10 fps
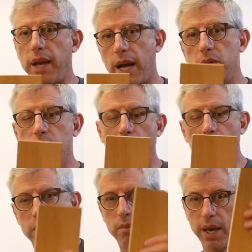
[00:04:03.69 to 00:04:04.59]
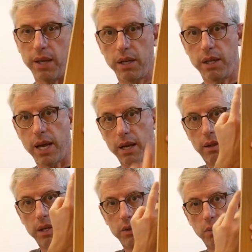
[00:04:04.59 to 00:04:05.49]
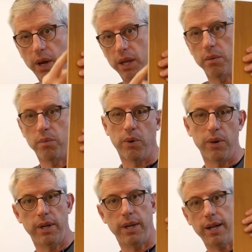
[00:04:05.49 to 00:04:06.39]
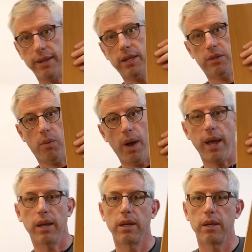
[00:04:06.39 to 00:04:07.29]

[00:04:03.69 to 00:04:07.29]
That's why we make the neck this way in the board and not this way.